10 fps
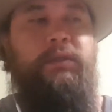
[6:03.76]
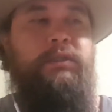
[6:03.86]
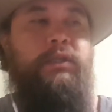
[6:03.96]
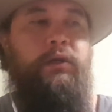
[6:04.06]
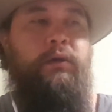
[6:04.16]

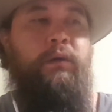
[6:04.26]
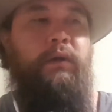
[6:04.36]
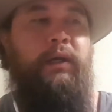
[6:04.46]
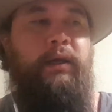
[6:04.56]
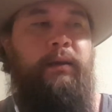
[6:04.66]
So
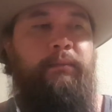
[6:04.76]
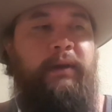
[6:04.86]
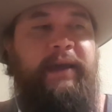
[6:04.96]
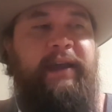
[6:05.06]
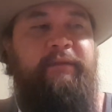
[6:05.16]

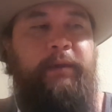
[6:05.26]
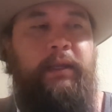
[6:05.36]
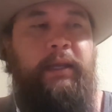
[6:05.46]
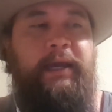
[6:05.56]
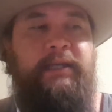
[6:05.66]
I have
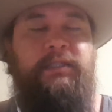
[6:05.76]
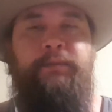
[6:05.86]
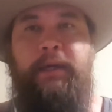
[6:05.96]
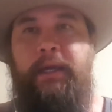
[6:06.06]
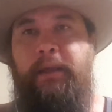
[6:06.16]
been
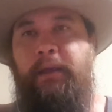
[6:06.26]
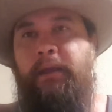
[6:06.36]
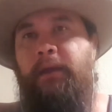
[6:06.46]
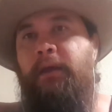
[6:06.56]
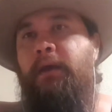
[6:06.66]
asked by
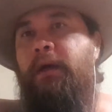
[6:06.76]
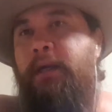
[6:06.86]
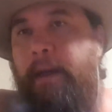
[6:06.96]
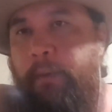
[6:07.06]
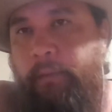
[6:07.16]
a couple